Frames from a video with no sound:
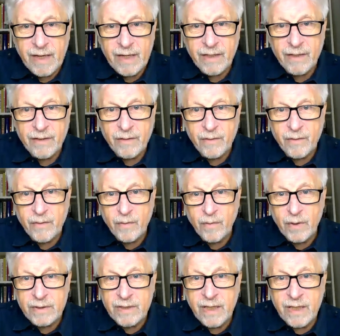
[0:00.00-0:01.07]
And
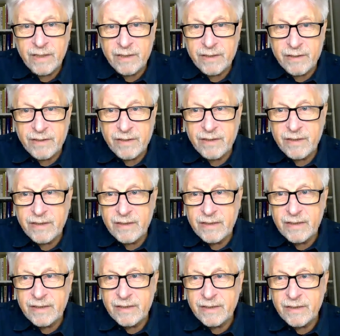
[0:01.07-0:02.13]
what that is,
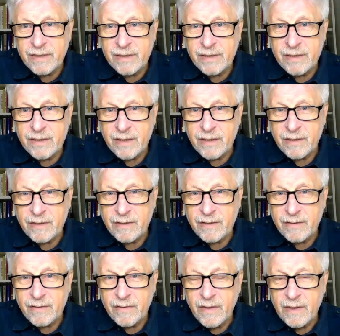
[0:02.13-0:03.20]
is
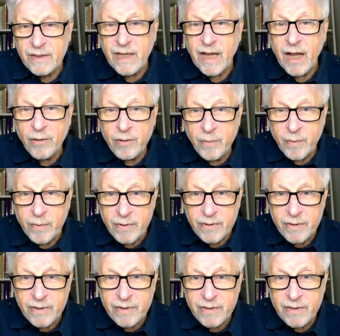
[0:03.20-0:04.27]
uh, the
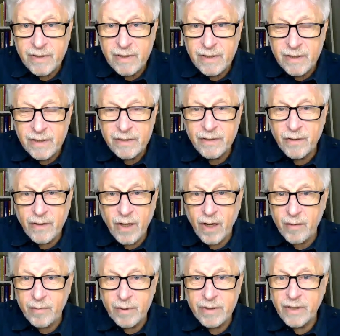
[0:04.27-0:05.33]
output is not
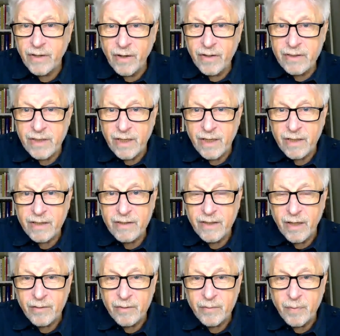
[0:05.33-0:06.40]
carbon dioxide,
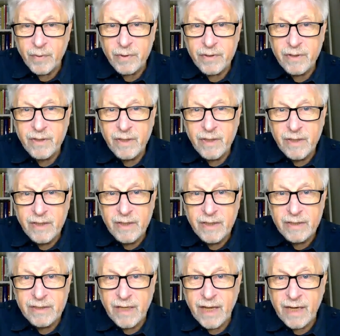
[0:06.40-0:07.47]
the output
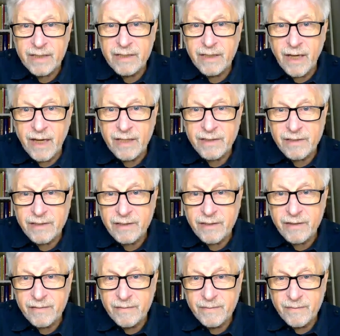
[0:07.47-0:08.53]
is lactic
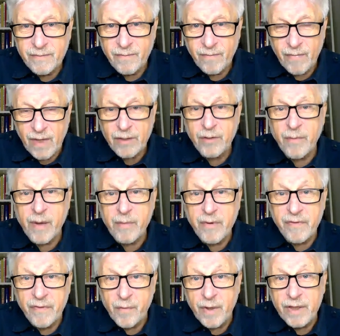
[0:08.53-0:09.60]
acid. And you may
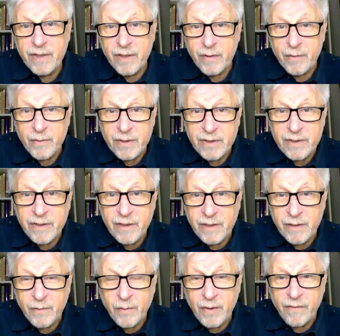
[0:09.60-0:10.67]
be familiar with it,
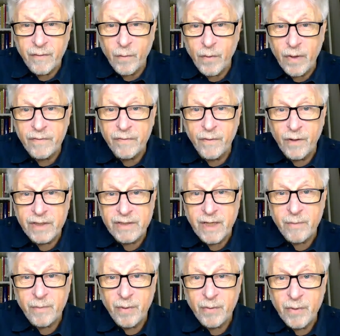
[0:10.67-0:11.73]
like when, when, for
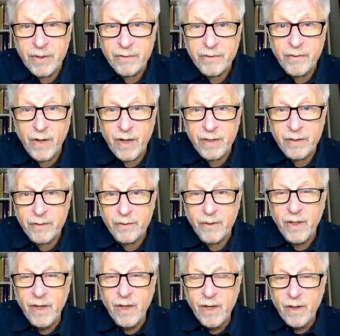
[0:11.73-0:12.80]
example, when you try
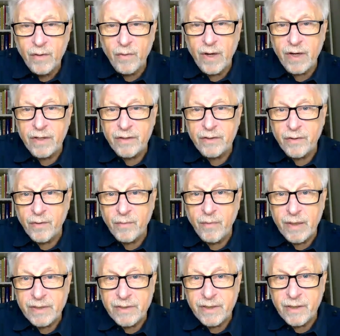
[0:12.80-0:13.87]
to ride your
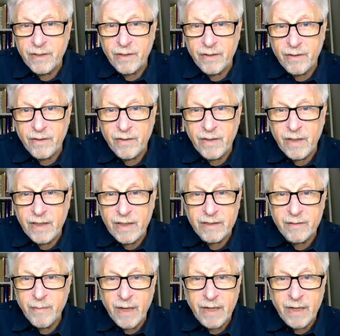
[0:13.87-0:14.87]
bicycle at